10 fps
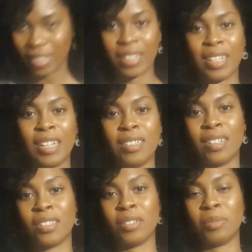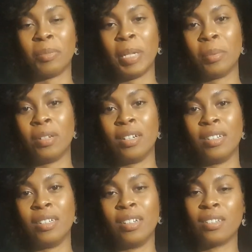Again, I don't. People
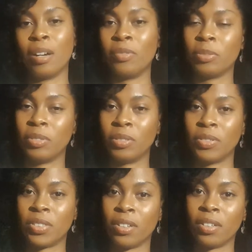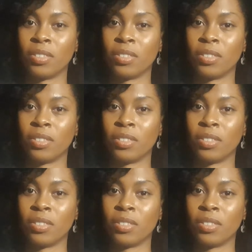are uncomfortable showing